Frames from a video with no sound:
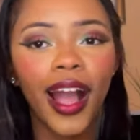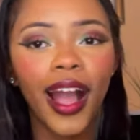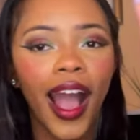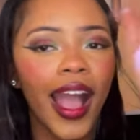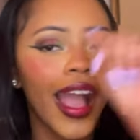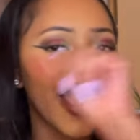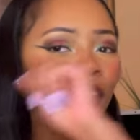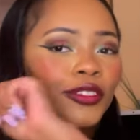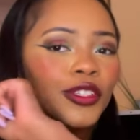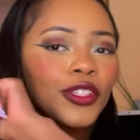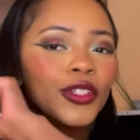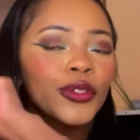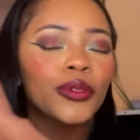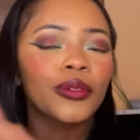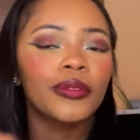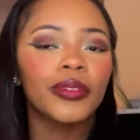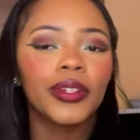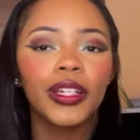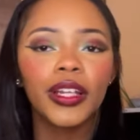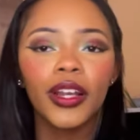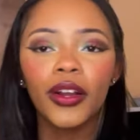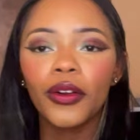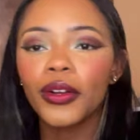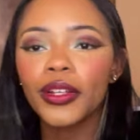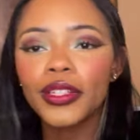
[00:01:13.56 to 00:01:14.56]
I have to do a
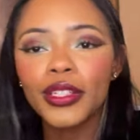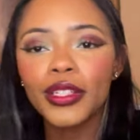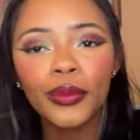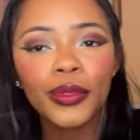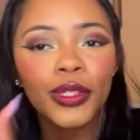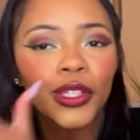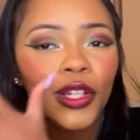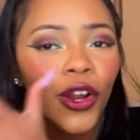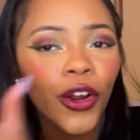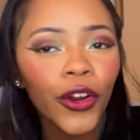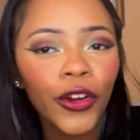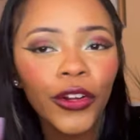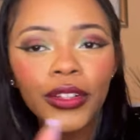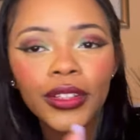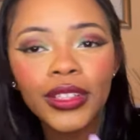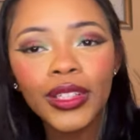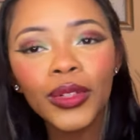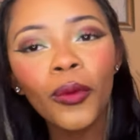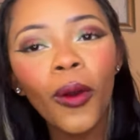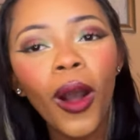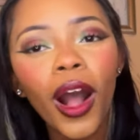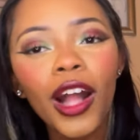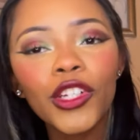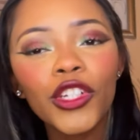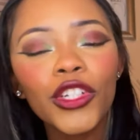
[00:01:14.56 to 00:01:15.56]
video because I was currently
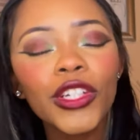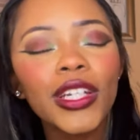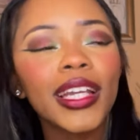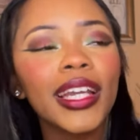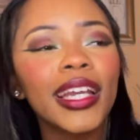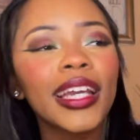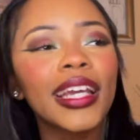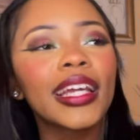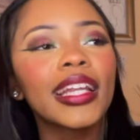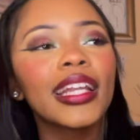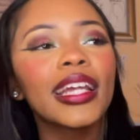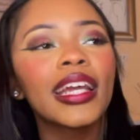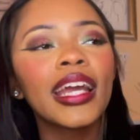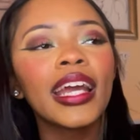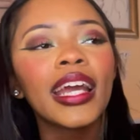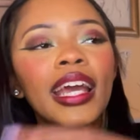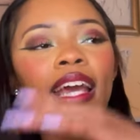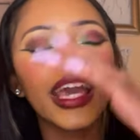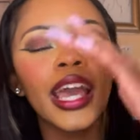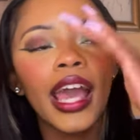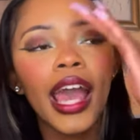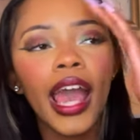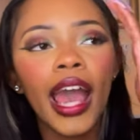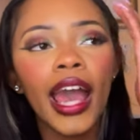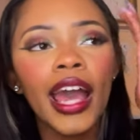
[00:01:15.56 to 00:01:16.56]
watching it.
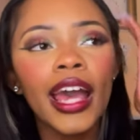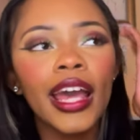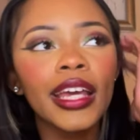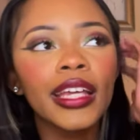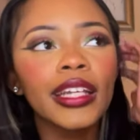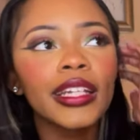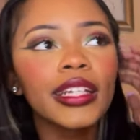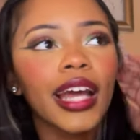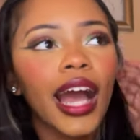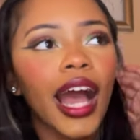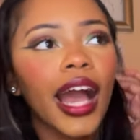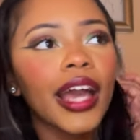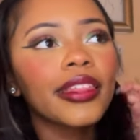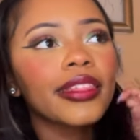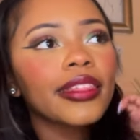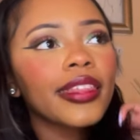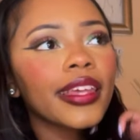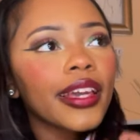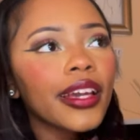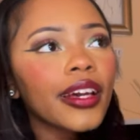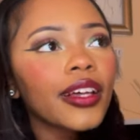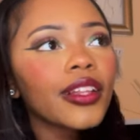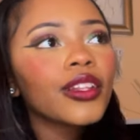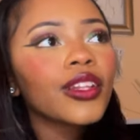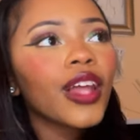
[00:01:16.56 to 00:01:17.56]
And I
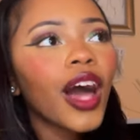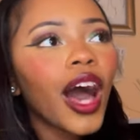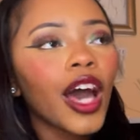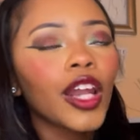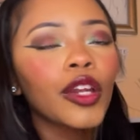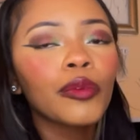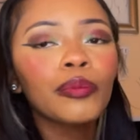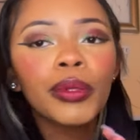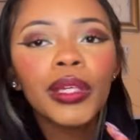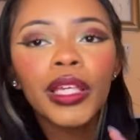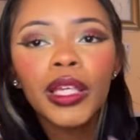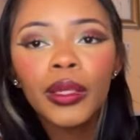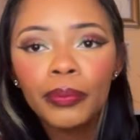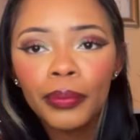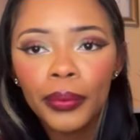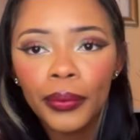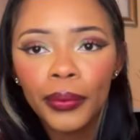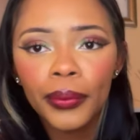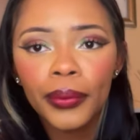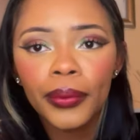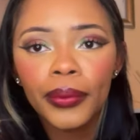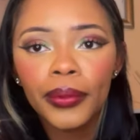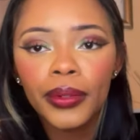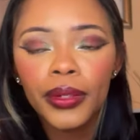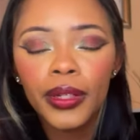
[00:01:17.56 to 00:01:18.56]
think a lot of
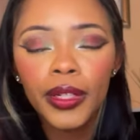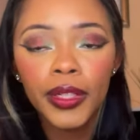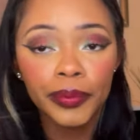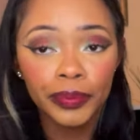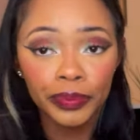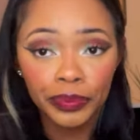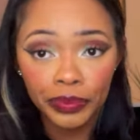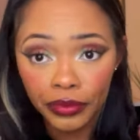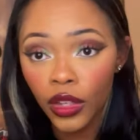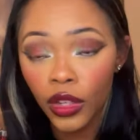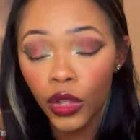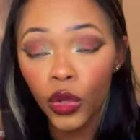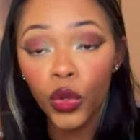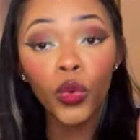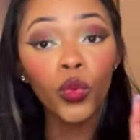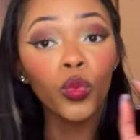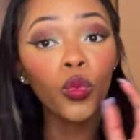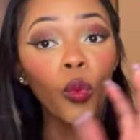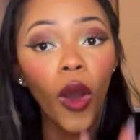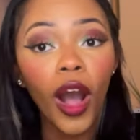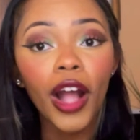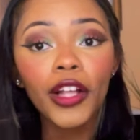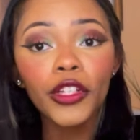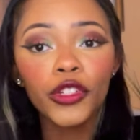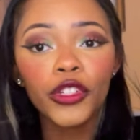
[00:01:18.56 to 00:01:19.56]
people who
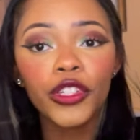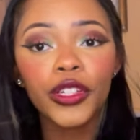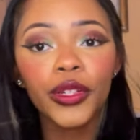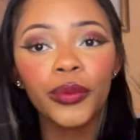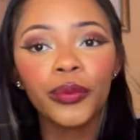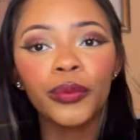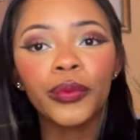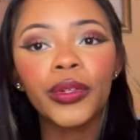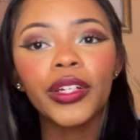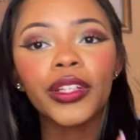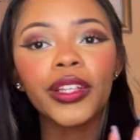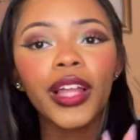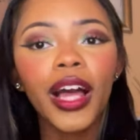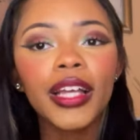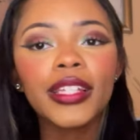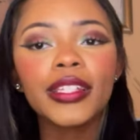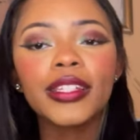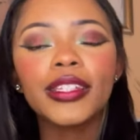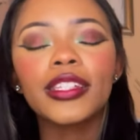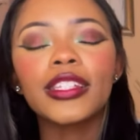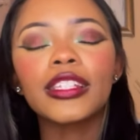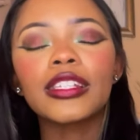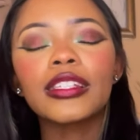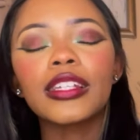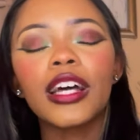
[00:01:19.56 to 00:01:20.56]
watched it realized
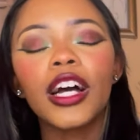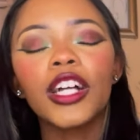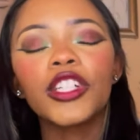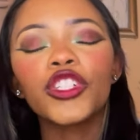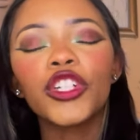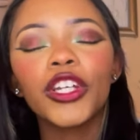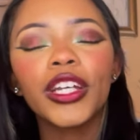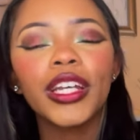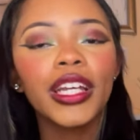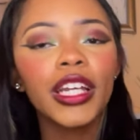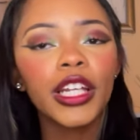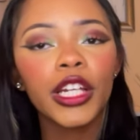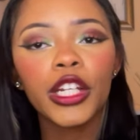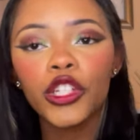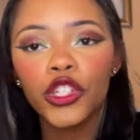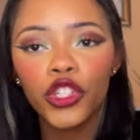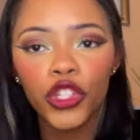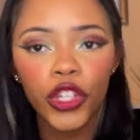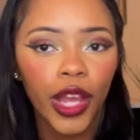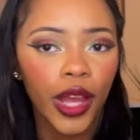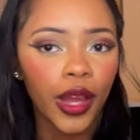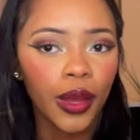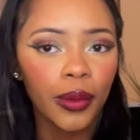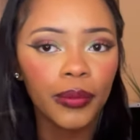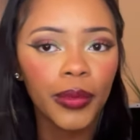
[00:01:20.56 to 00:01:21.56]
it's such a hidden
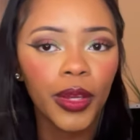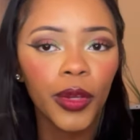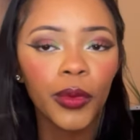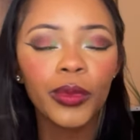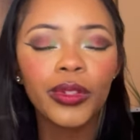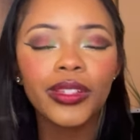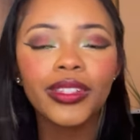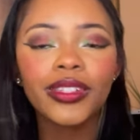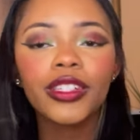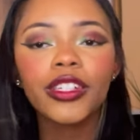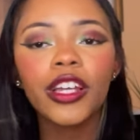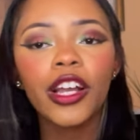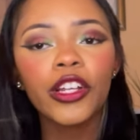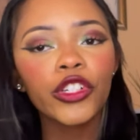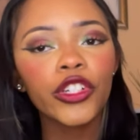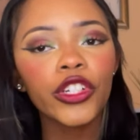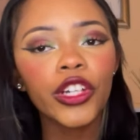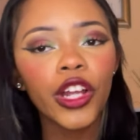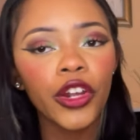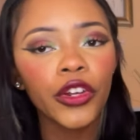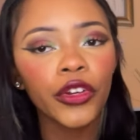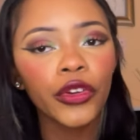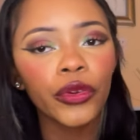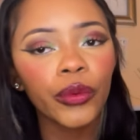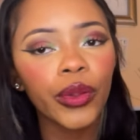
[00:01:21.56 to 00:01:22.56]
gem. It was such an
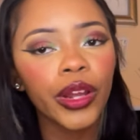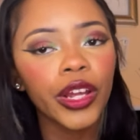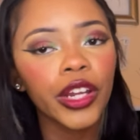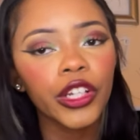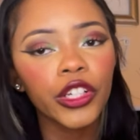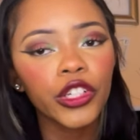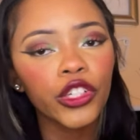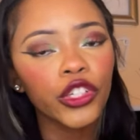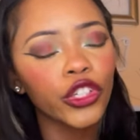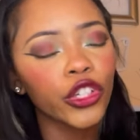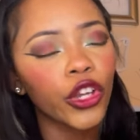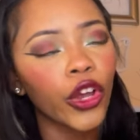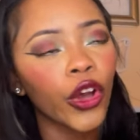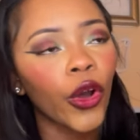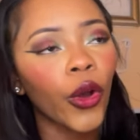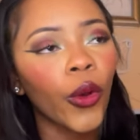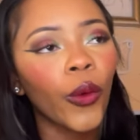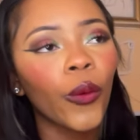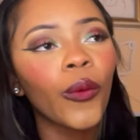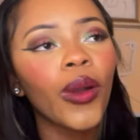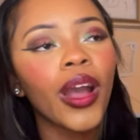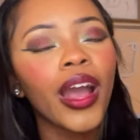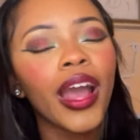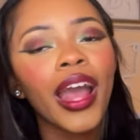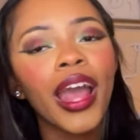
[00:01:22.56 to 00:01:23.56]
underrated
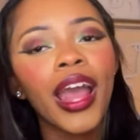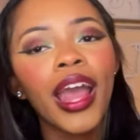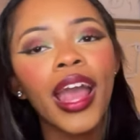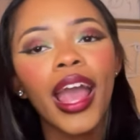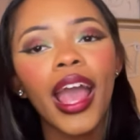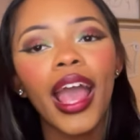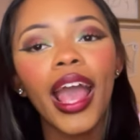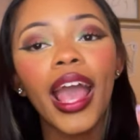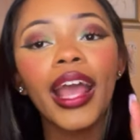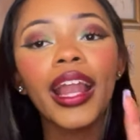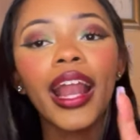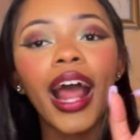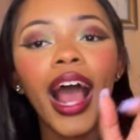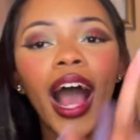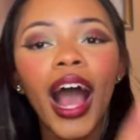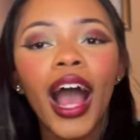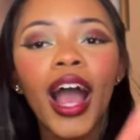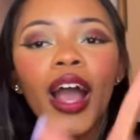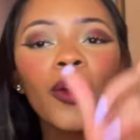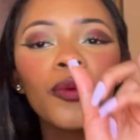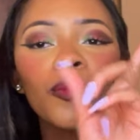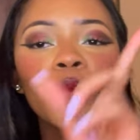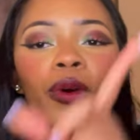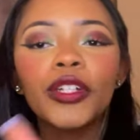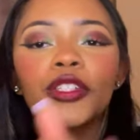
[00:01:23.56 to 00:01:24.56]
show. And I
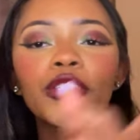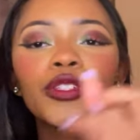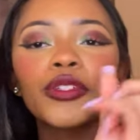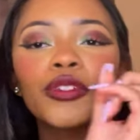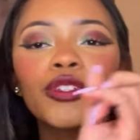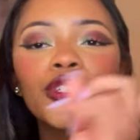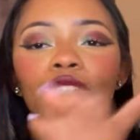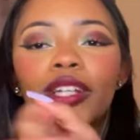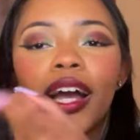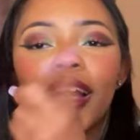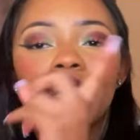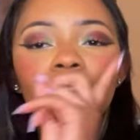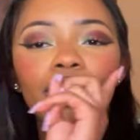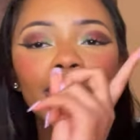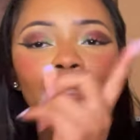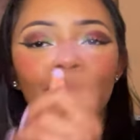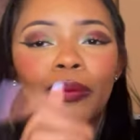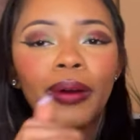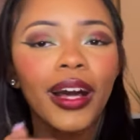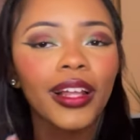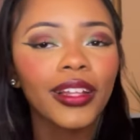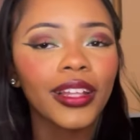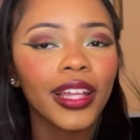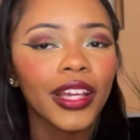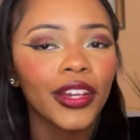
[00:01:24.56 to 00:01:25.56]
want to shine a
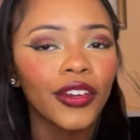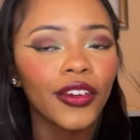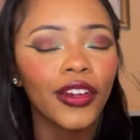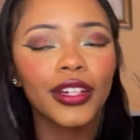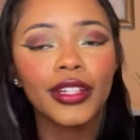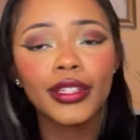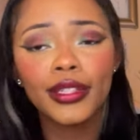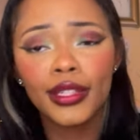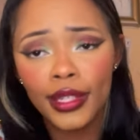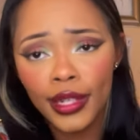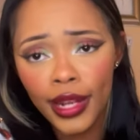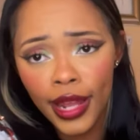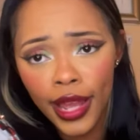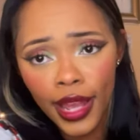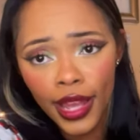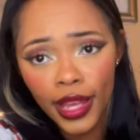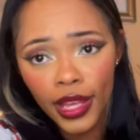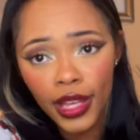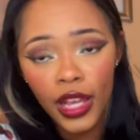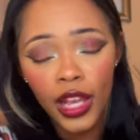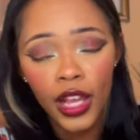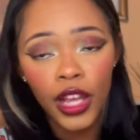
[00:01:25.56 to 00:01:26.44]
spotlight on it today.